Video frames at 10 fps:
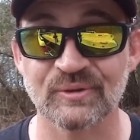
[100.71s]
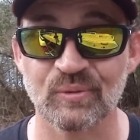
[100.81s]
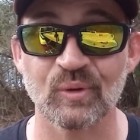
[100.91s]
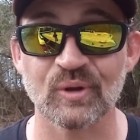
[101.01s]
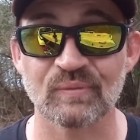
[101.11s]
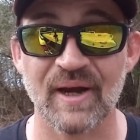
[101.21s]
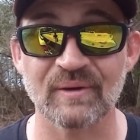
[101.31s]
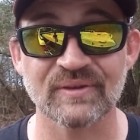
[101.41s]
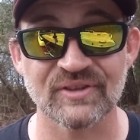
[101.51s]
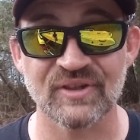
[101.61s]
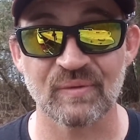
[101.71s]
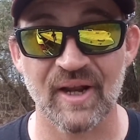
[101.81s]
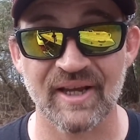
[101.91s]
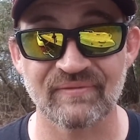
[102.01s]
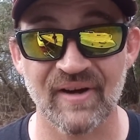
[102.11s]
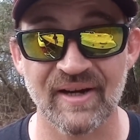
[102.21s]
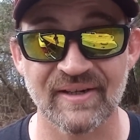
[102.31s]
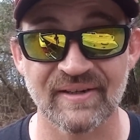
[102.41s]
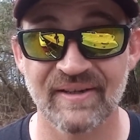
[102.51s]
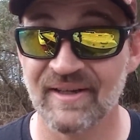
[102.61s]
troll around to see what I could find.